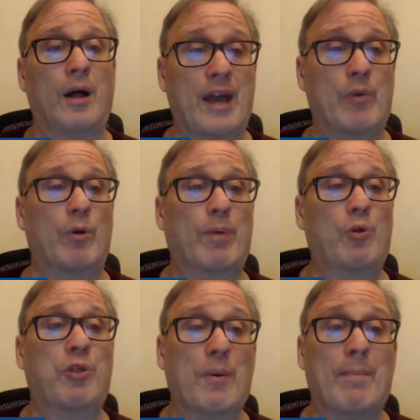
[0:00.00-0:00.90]
They were
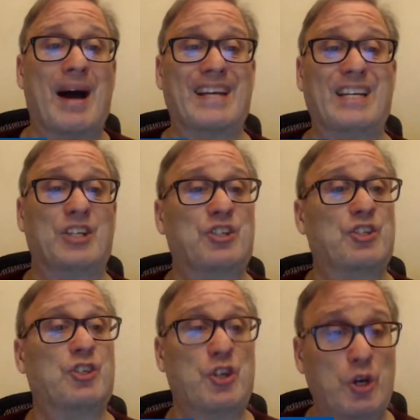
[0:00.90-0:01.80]
both
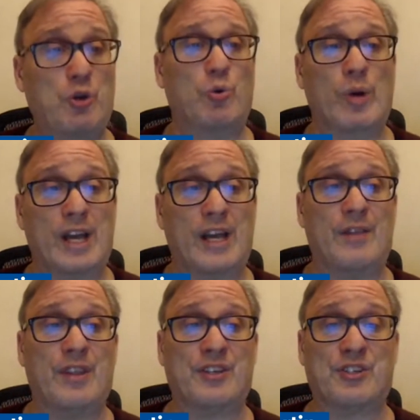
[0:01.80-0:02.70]
minus two
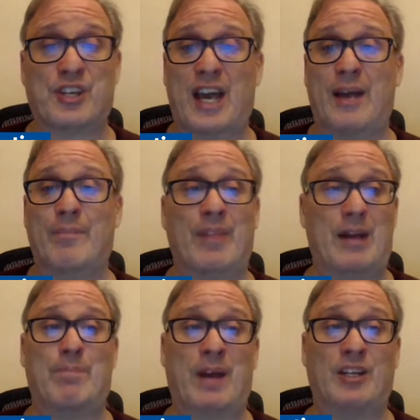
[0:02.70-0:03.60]
in this game.
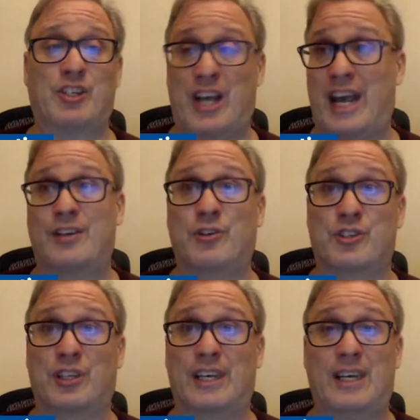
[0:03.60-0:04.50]
They pinched.
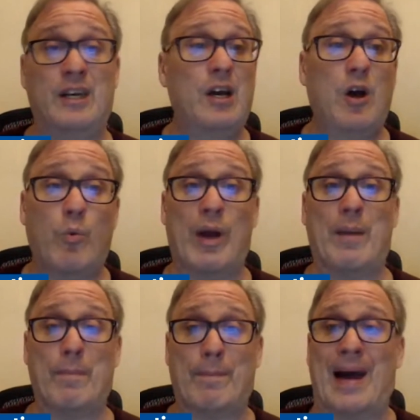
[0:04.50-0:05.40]
Anders Lee
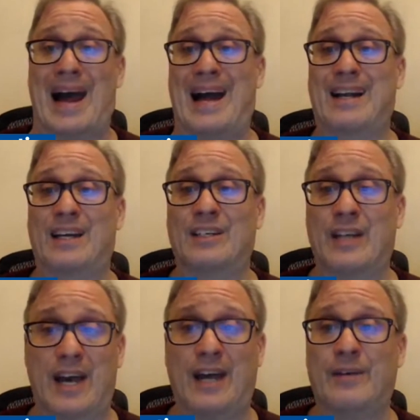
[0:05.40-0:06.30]
went back
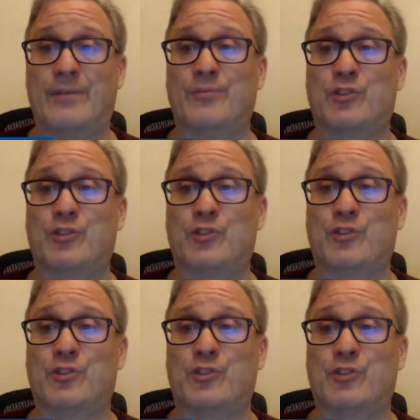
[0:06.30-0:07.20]
and tried
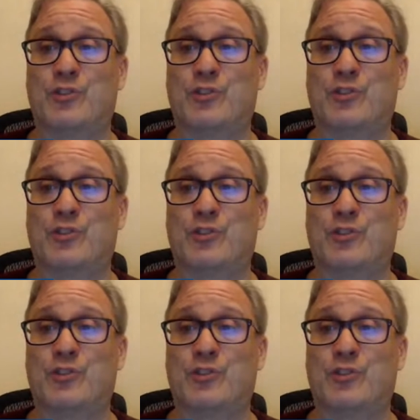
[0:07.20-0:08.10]
to
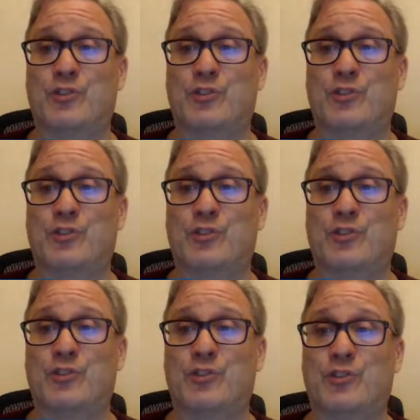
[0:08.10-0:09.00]
defend on a
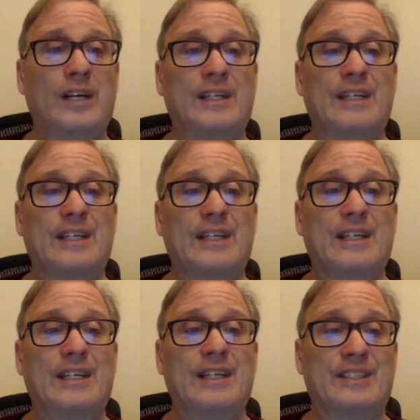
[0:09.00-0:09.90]
two-on-one
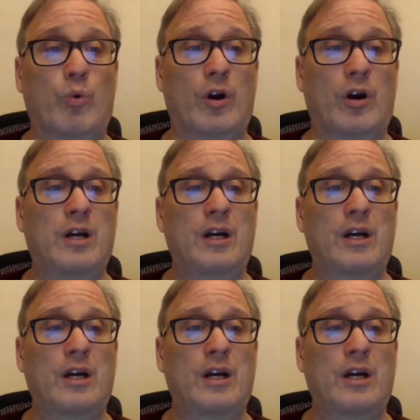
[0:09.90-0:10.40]
work.